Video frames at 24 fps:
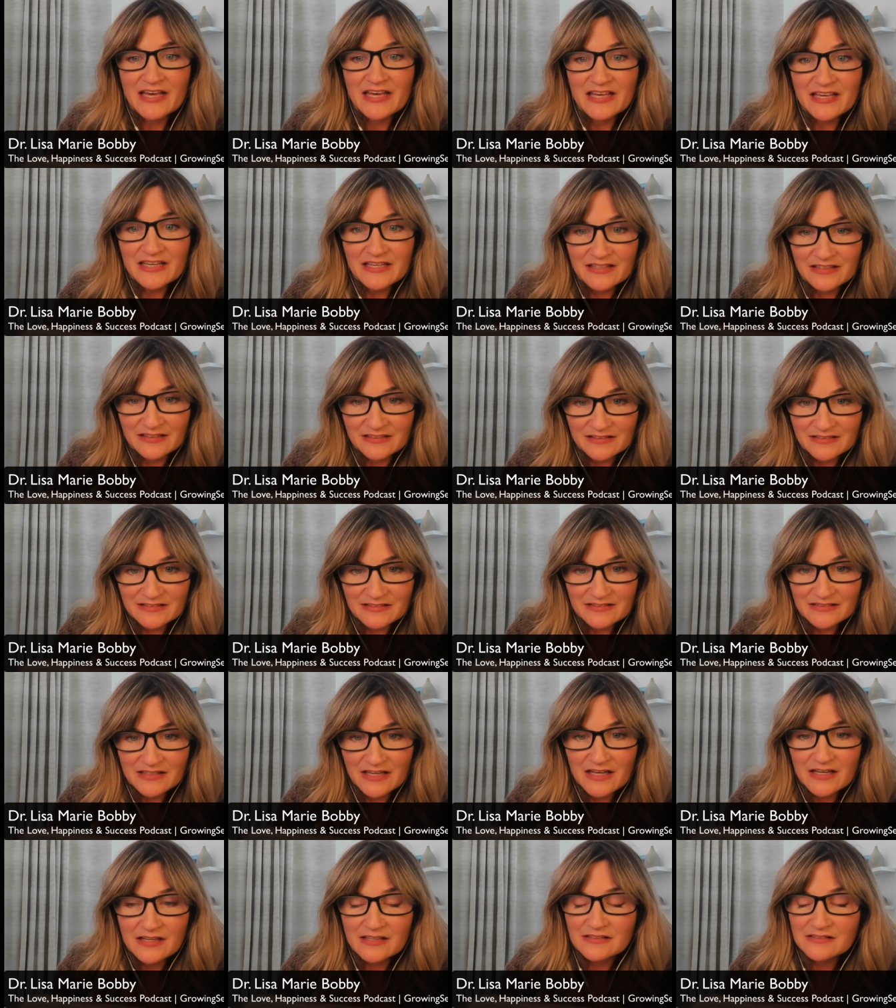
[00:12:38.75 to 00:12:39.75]
is
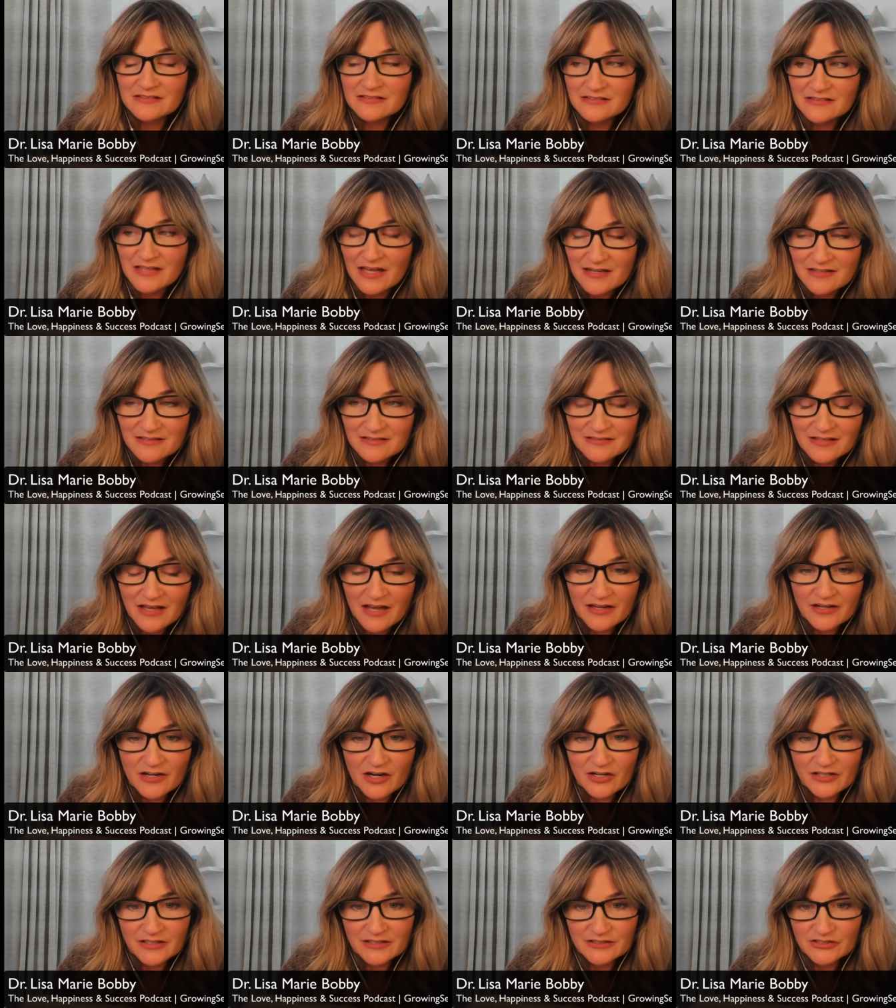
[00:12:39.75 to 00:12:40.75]
set aside
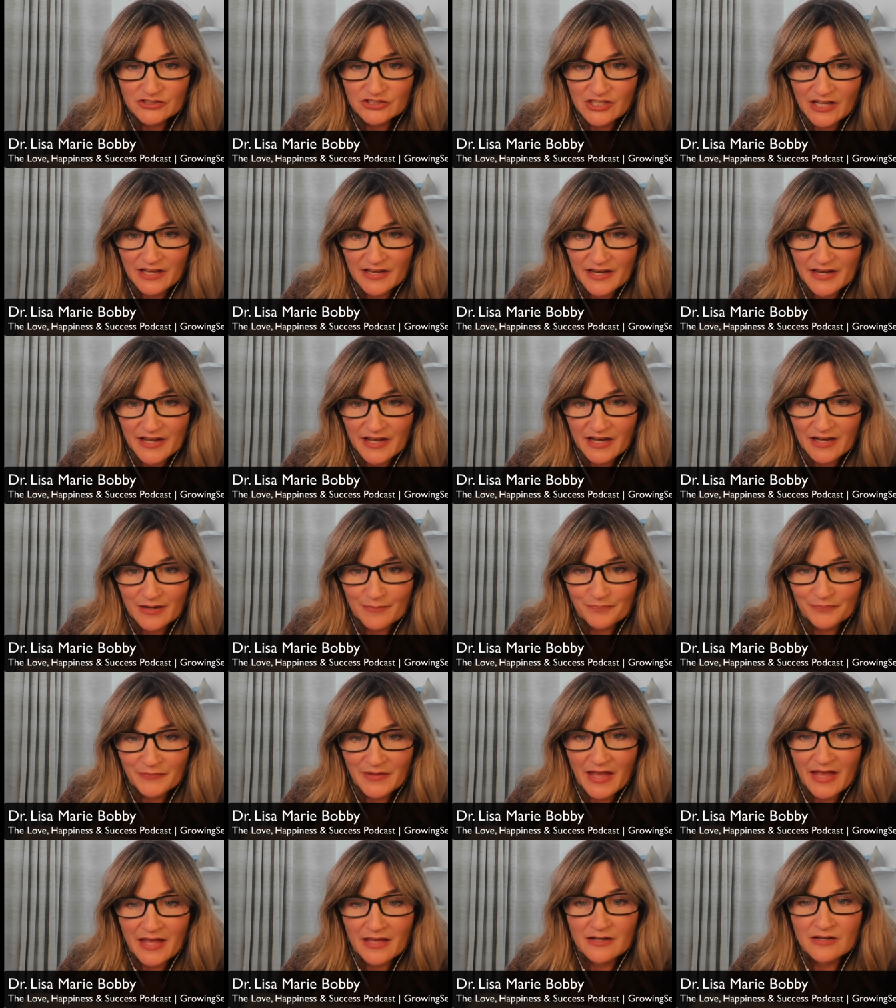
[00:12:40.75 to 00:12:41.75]
our agenda
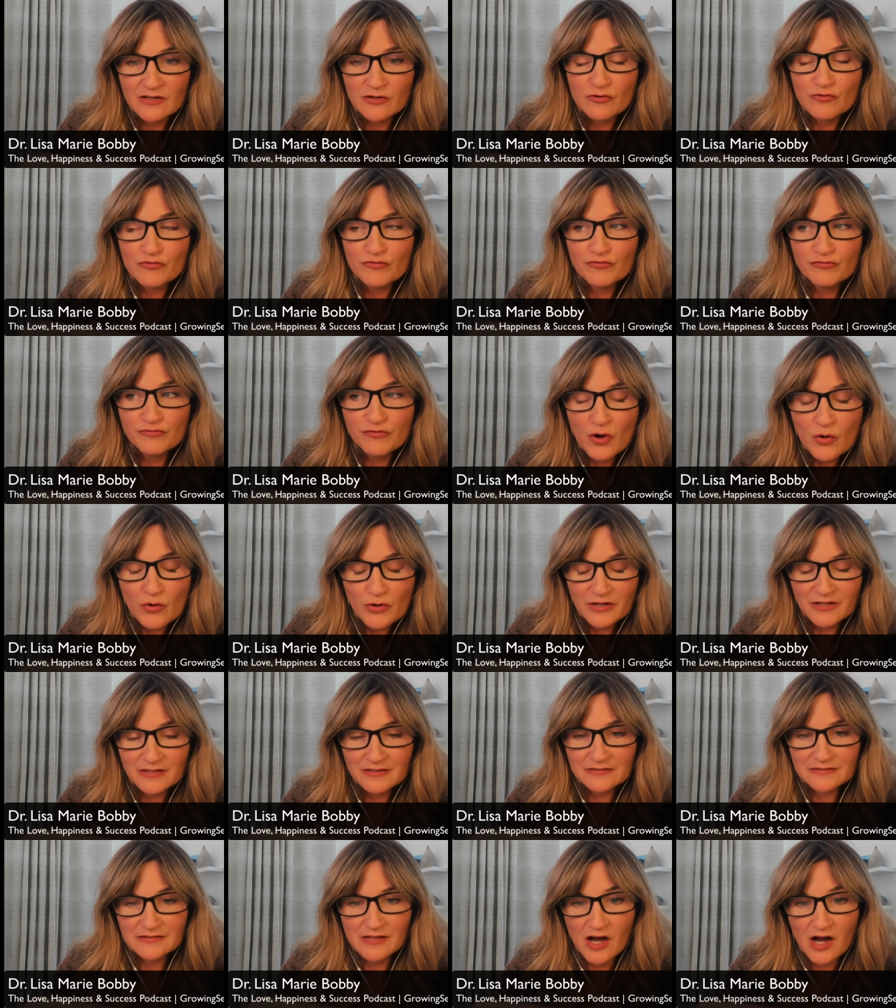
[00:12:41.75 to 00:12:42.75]
and
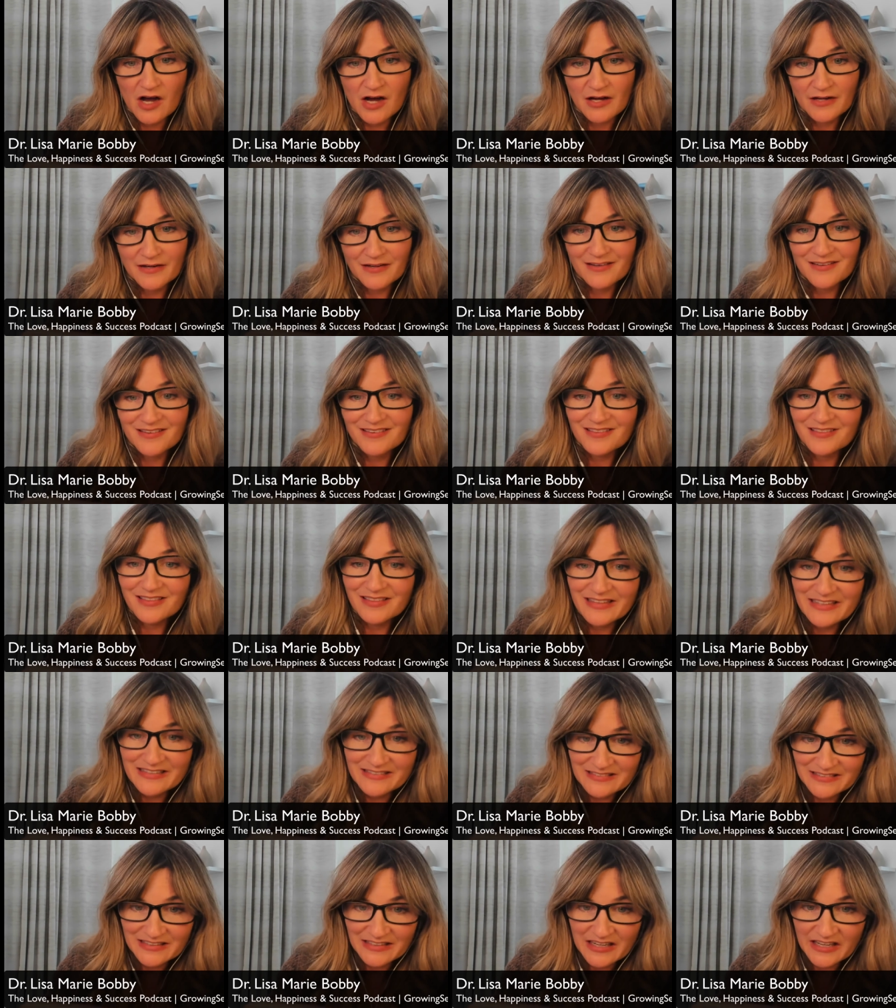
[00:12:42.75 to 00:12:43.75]
focus on
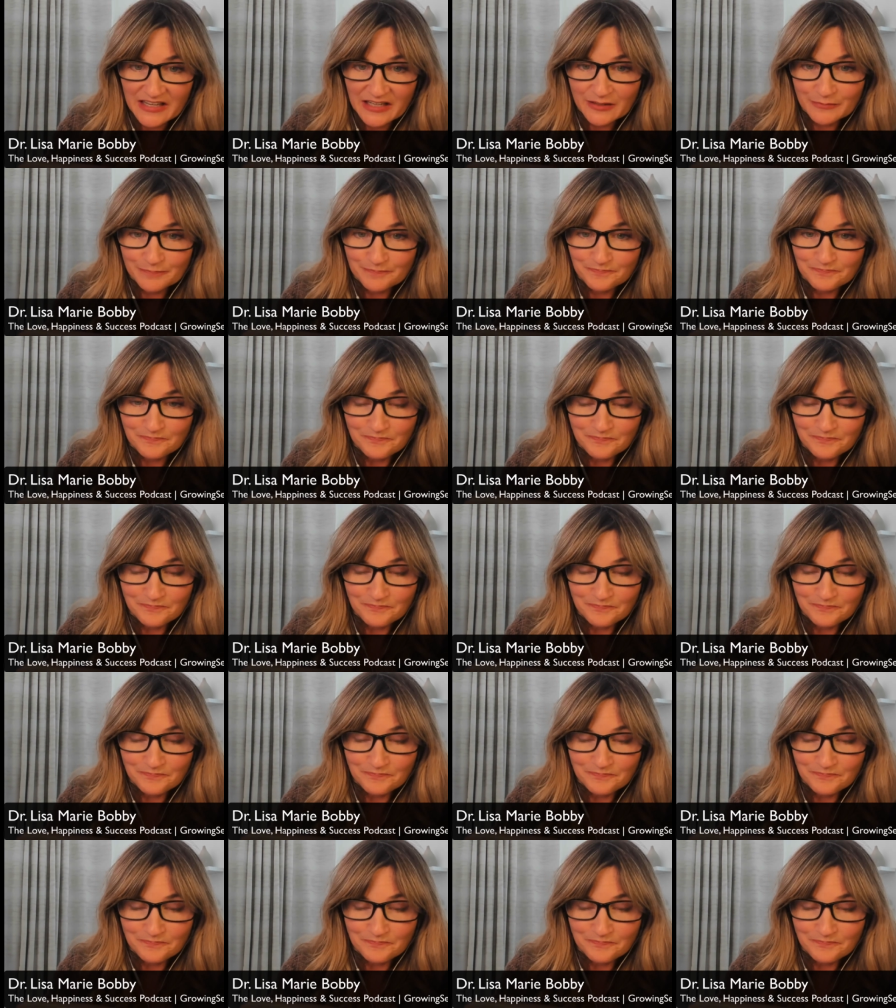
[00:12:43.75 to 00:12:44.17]
listening.